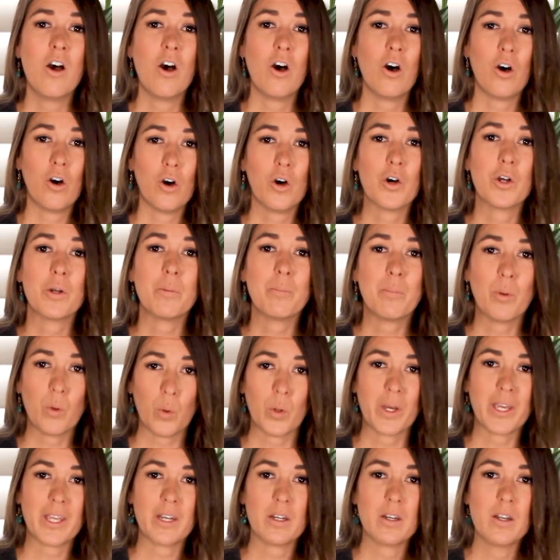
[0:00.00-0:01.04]
on
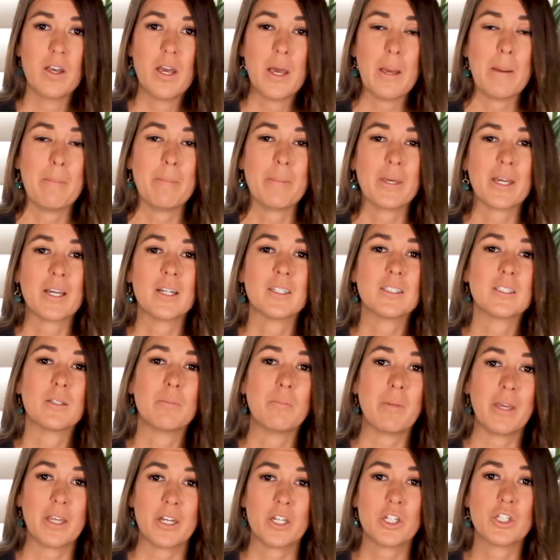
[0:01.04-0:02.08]
point, because a
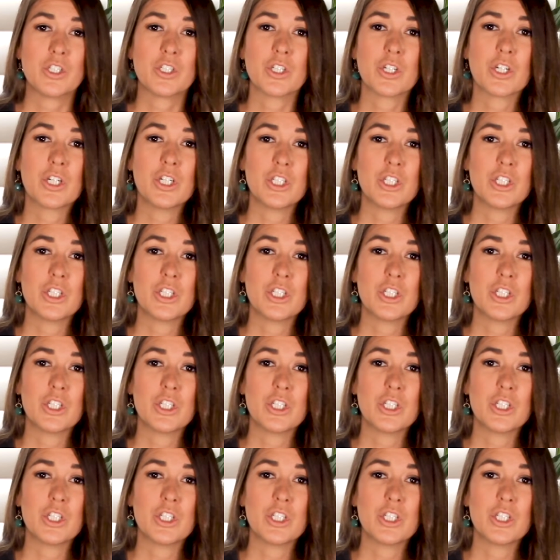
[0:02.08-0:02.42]
manager